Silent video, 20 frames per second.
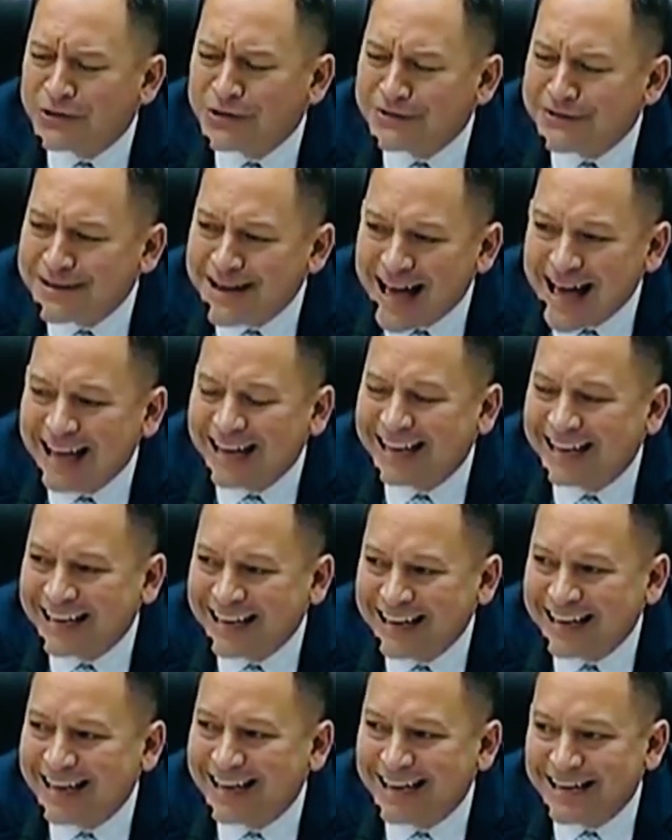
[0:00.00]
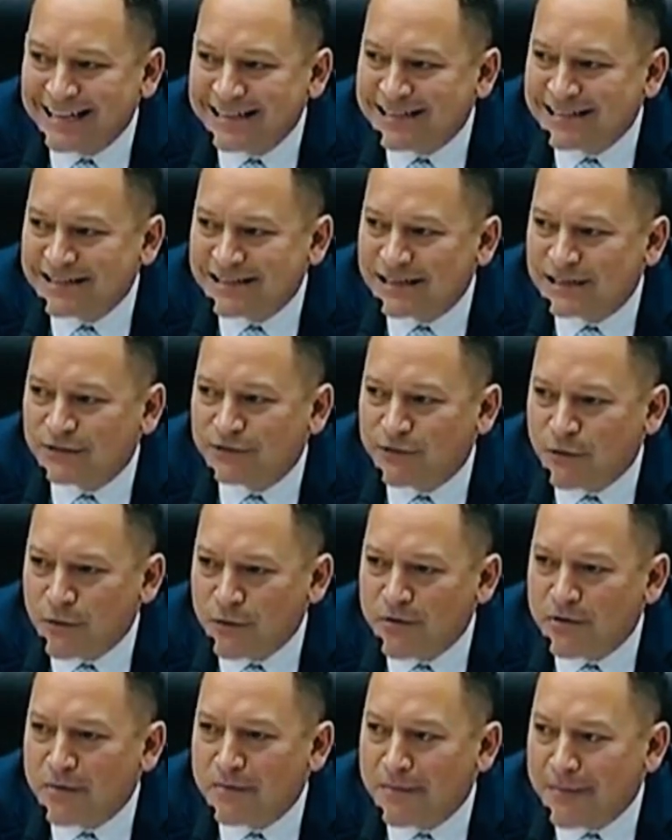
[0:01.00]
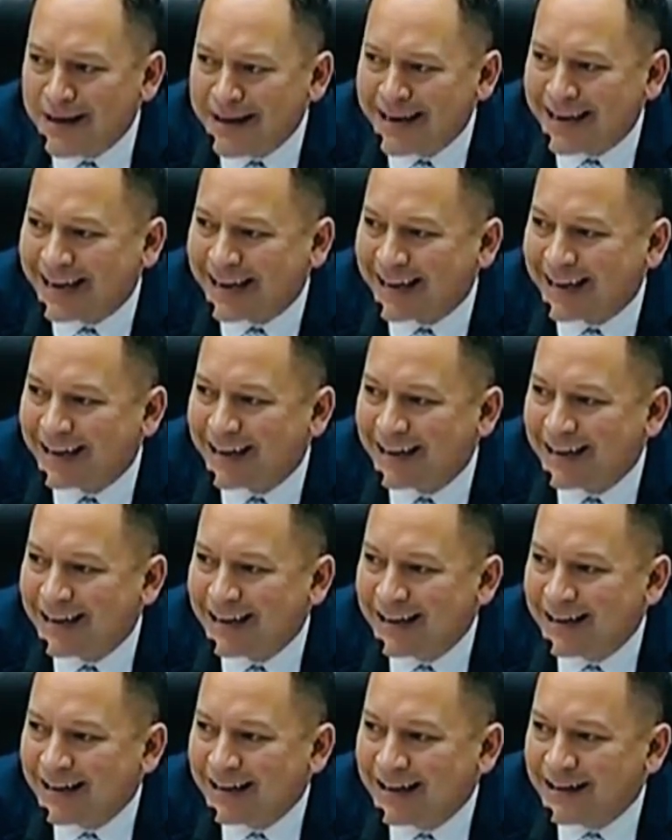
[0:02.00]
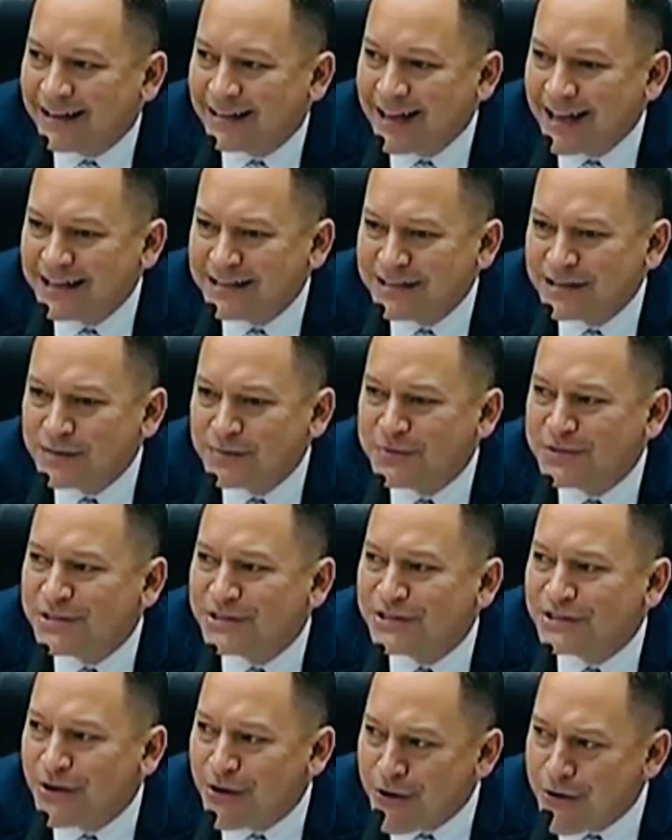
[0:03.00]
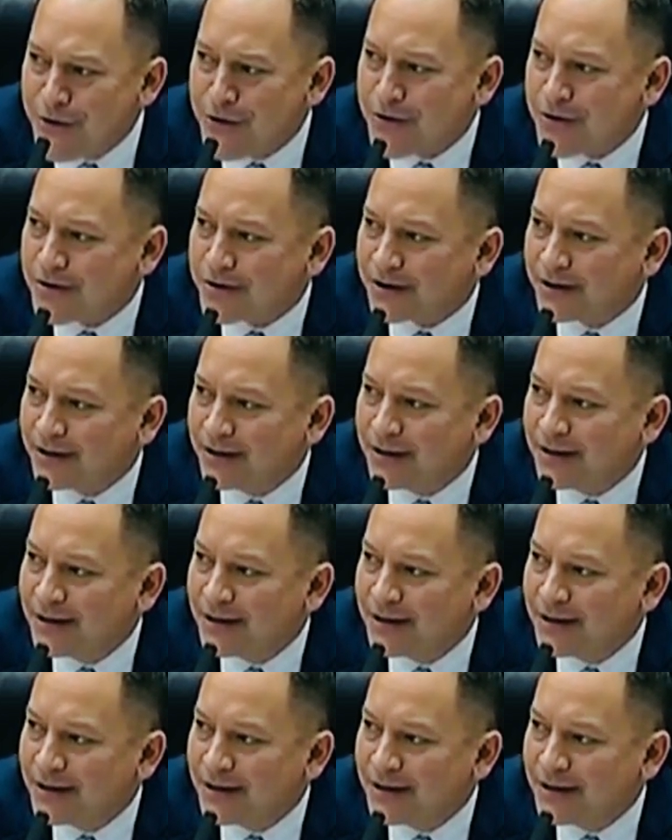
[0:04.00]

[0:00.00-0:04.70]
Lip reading: are not getting into this for the money. That's absurd.